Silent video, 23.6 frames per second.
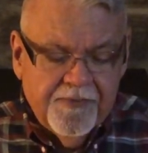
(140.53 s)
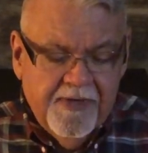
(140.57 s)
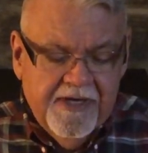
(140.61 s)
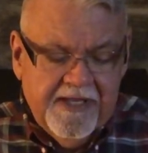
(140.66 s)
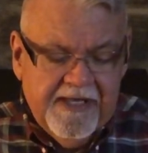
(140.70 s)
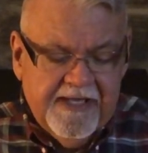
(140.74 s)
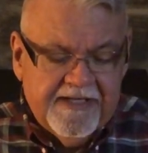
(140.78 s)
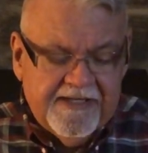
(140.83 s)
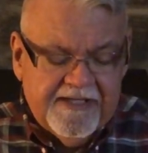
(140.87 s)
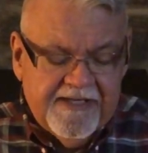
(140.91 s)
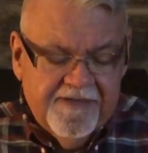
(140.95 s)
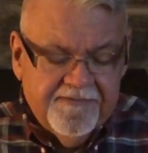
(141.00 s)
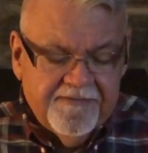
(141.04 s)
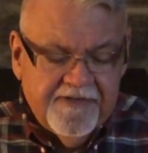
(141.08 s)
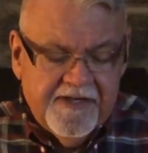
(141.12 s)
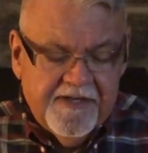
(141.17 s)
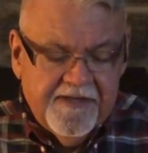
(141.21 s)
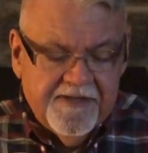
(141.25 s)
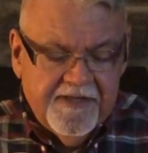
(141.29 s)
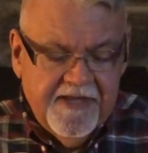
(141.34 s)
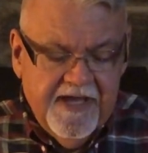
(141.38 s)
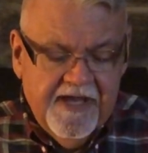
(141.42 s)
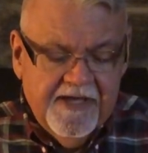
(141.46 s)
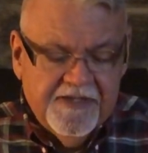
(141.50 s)
When he had given
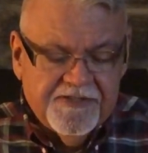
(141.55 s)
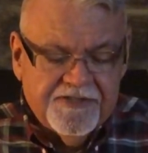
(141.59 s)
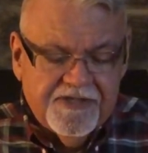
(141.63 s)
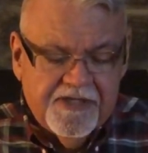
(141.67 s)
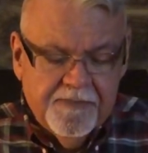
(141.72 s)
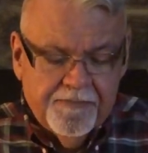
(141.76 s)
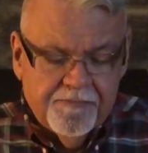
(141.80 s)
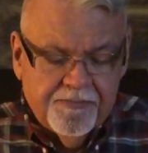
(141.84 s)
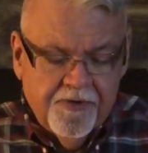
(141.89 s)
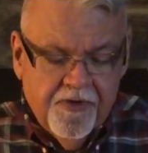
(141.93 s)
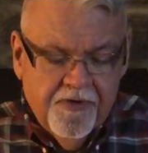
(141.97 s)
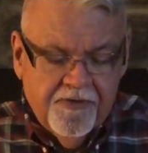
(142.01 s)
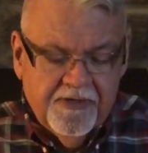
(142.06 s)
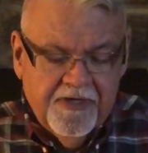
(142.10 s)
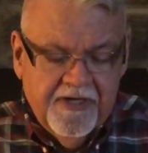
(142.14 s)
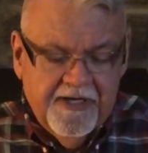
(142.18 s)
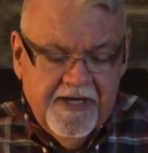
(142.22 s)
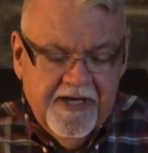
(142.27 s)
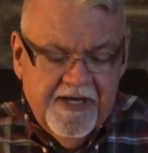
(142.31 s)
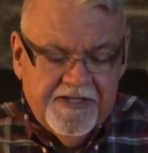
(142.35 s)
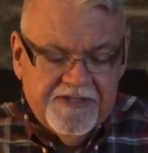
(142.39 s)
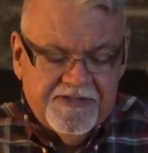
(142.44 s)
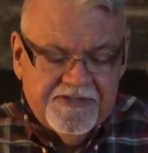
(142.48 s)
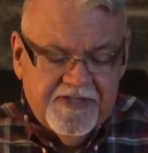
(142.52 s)
thanks, he broke
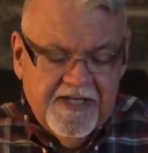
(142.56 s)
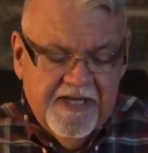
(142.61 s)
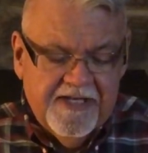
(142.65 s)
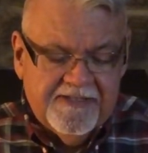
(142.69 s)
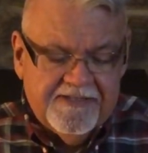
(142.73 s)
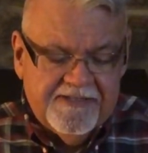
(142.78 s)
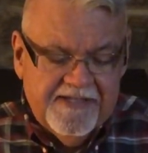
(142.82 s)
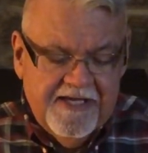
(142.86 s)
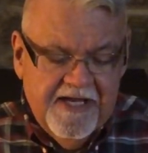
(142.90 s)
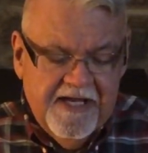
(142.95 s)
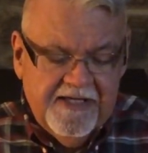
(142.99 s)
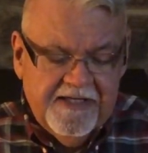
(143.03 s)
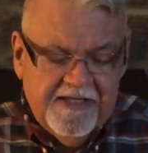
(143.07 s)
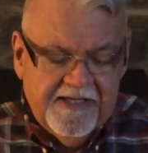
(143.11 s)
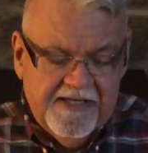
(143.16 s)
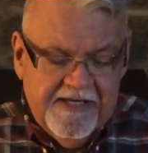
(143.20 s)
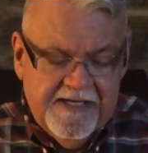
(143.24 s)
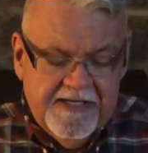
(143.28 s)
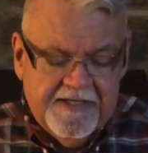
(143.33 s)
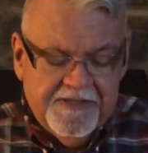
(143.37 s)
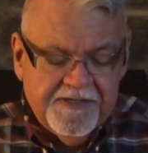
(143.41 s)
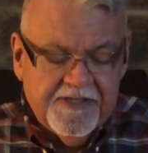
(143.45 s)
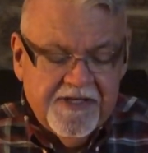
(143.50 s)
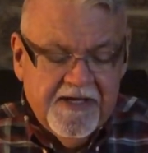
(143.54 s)
it, and he said, 'Take,
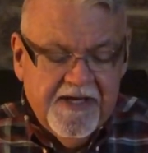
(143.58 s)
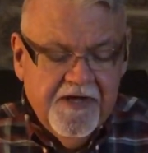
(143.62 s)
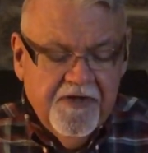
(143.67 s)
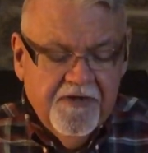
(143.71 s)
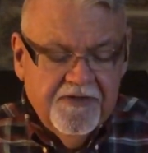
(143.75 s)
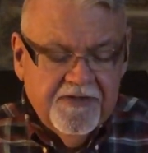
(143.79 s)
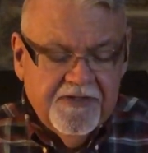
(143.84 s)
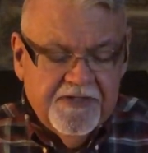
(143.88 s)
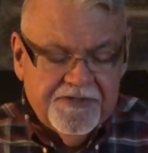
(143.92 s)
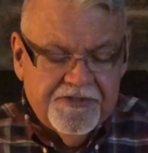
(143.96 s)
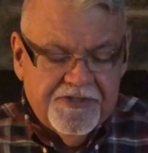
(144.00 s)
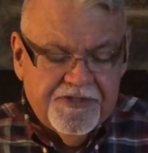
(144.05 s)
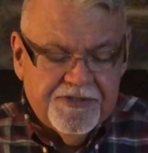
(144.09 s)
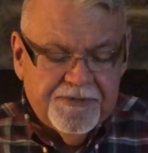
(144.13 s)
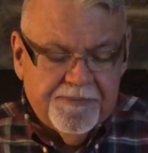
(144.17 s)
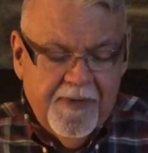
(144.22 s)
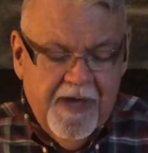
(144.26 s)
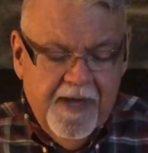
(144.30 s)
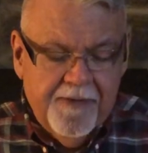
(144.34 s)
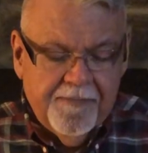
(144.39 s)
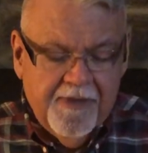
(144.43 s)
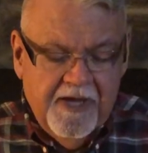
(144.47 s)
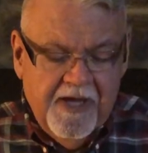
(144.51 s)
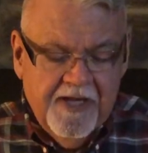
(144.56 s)
eat, this is
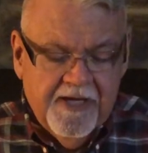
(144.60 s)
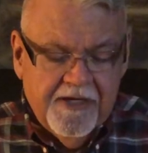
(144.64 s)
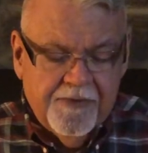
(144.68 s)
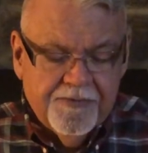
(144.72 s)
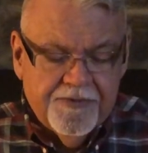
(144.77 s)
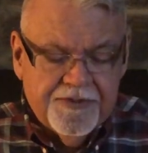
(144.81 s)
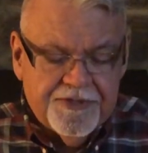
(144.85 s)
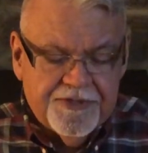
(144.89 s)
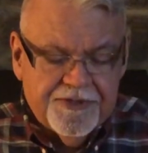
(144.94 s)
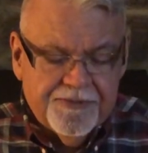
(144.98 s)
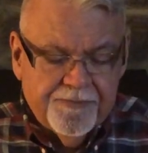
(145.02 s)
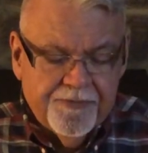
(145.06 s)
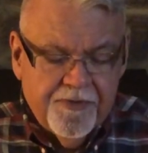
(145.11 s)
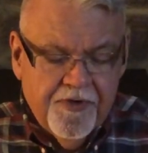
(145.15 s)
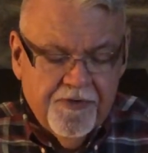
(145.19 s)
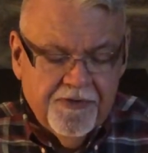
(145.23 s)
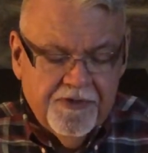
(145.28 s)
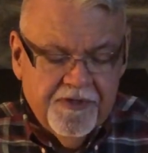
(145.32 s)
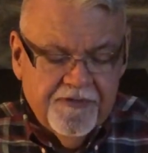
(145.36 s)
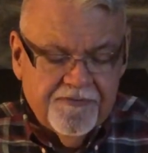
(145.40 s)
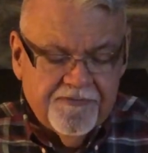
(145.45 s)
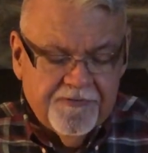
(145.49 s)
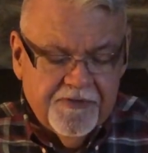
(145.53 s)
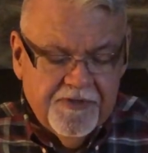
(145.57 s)
my body, which is
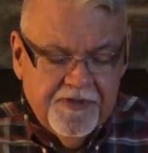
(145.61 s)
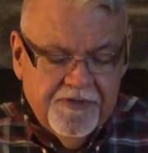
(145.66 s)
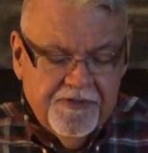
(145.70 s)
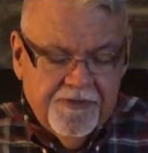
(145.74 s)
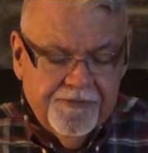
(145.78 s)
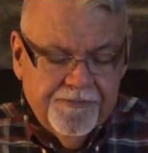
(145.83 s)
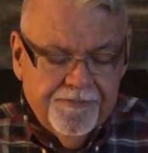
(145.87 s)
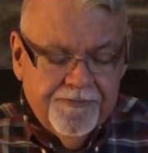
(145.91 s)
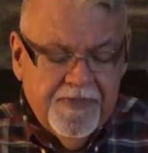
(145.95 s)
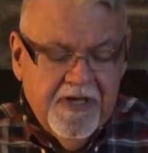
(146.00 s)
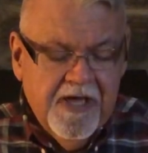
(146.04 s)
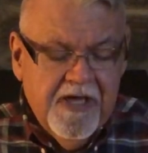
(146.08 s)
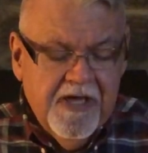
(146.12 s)
broken for you.